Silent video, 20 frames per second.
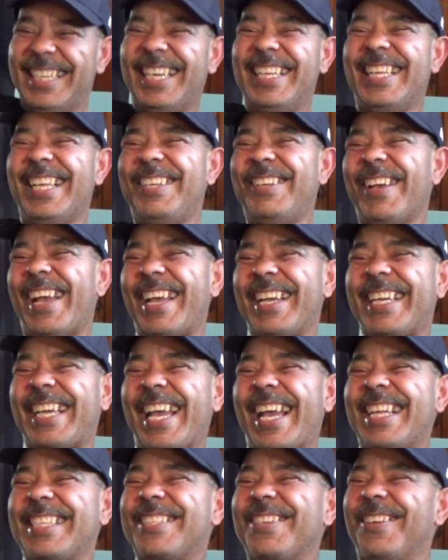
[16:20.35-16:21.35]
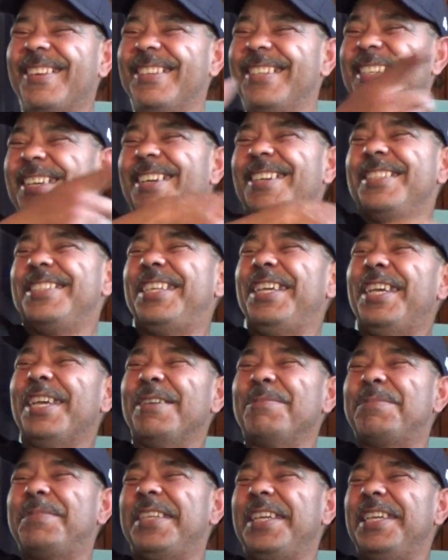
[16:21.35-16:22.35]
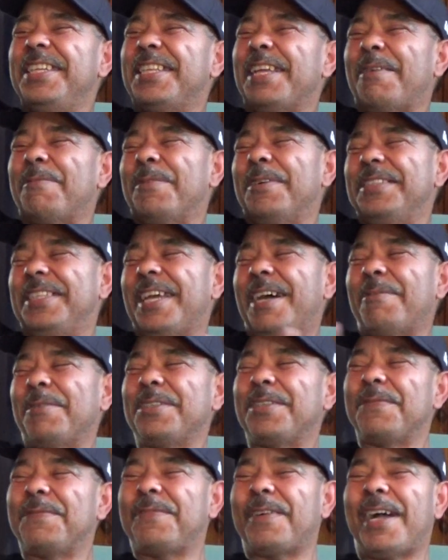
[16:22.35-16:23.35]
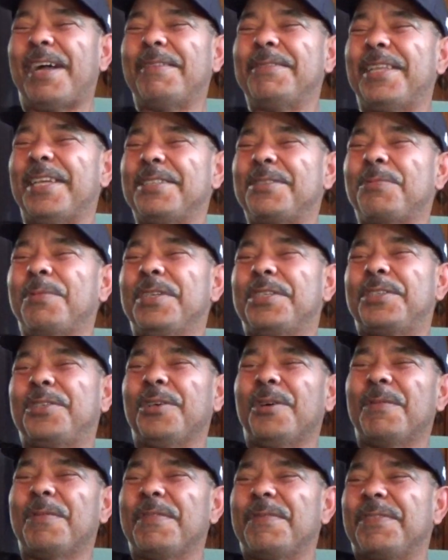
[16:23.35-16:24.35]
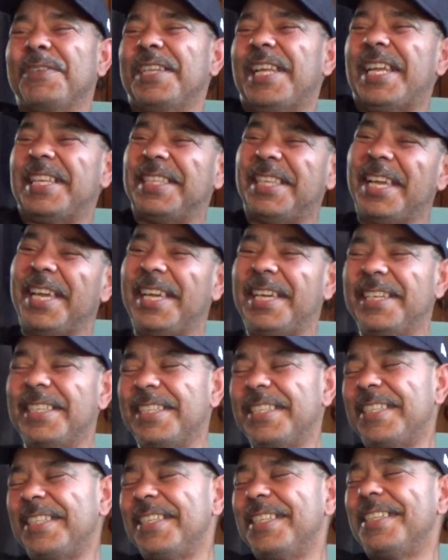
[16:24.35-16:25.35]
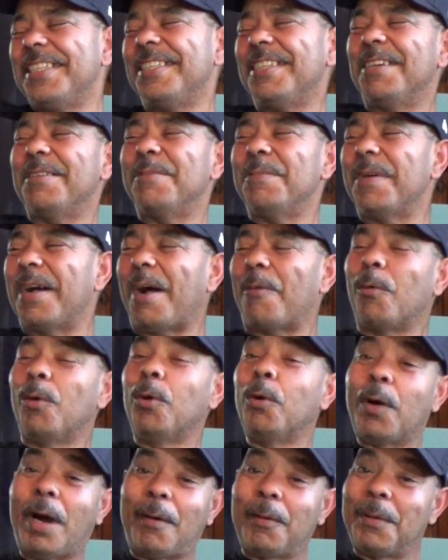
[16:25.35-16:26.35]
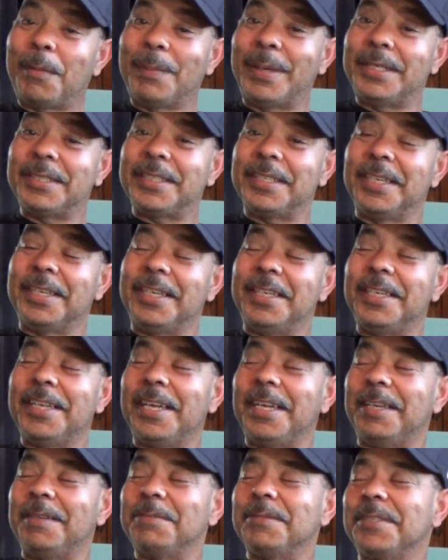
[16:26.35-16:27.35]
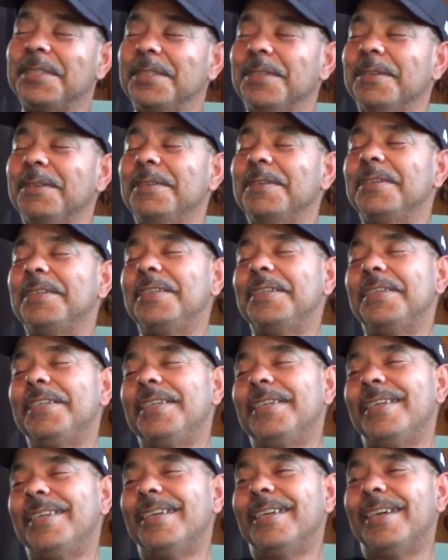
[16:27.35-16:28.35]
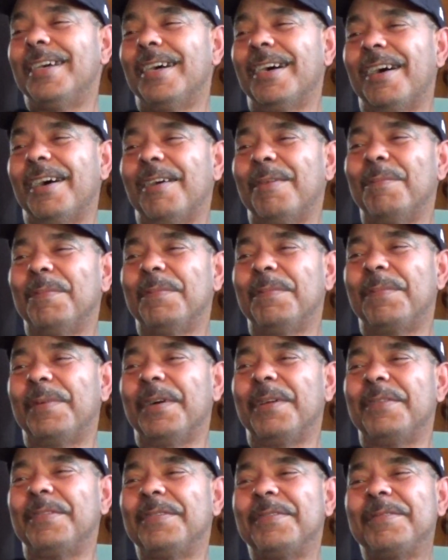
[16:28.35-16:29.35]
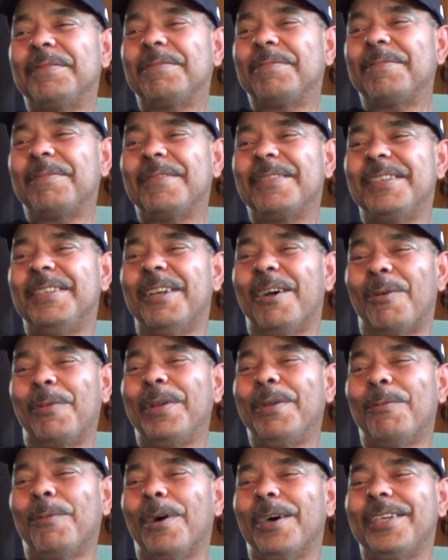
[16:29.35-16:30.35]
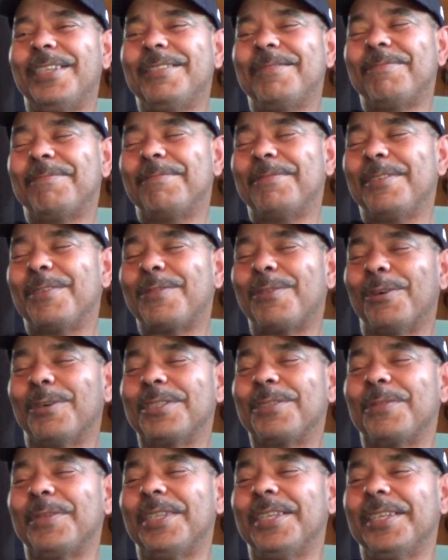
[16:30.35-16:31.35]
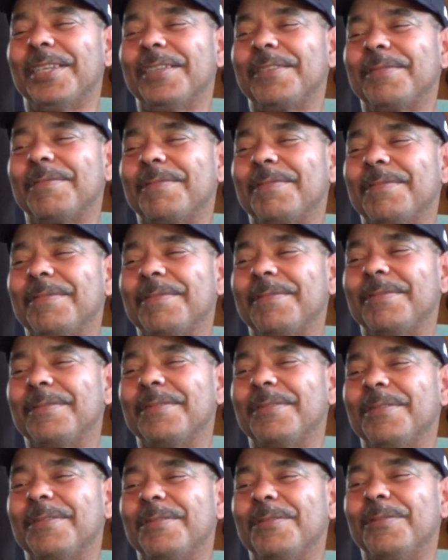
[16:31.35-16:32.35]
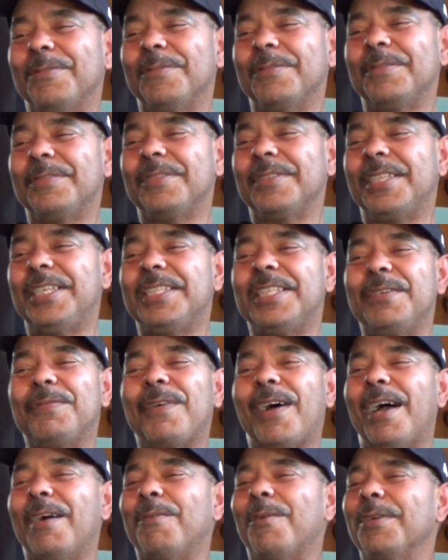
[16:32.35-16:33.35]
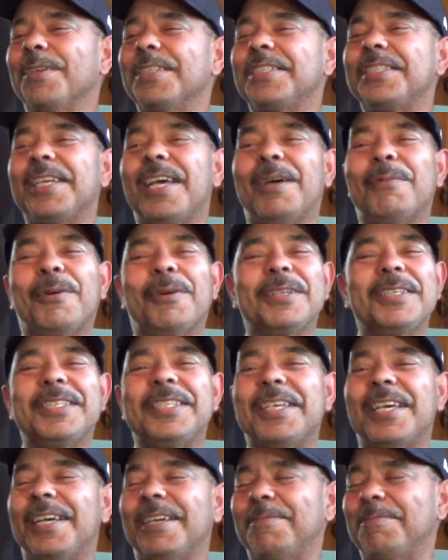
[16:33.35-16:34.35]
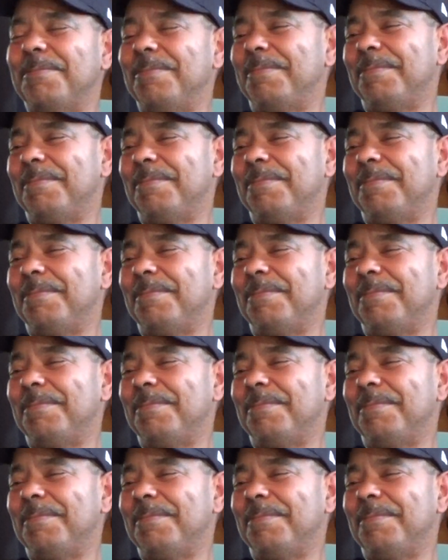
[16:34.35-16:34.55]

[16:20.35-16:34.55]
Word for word: And then you had cats on TMT that were down with the five that switched over for that day, who I won't mention any names. So, but no, we won. Of course we did. TC5 all the time, all the time.